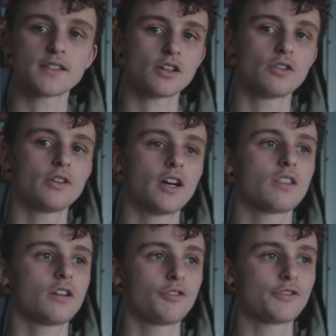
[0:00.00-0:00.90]
So I
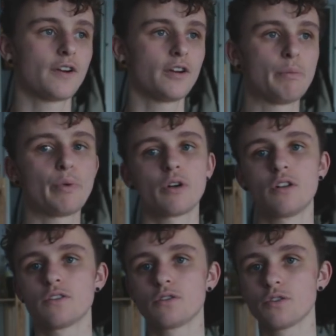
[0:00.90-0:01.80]
thought it was very
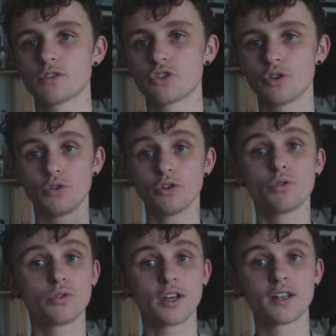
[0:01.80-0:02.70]
important to also show
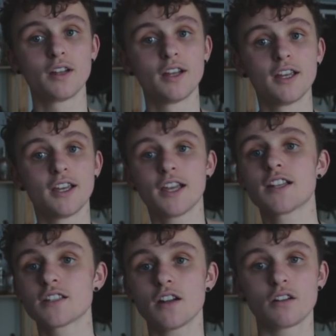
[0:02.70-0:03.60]
you that
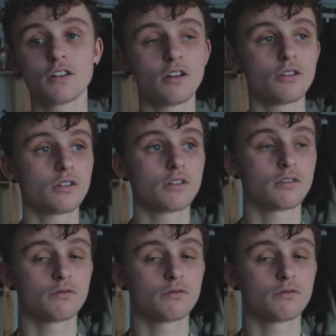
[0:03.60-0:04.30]
it's not gonna look,